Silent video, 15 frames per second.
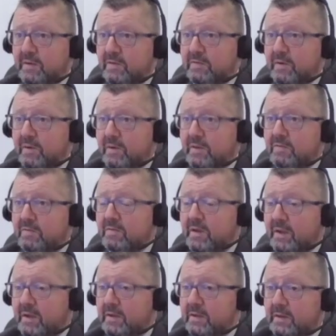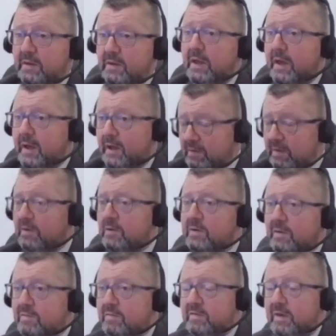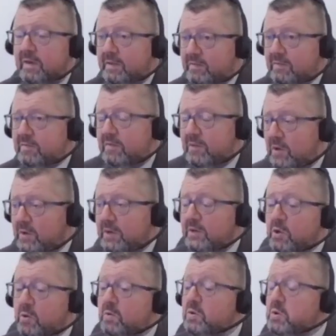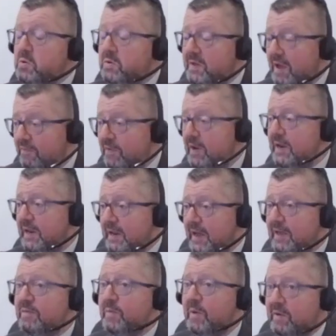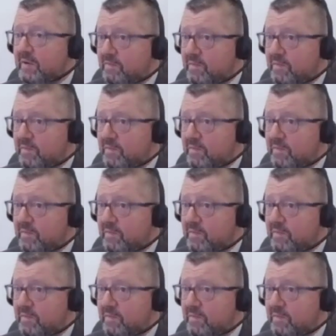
So it's look, it's you definitely need expert advice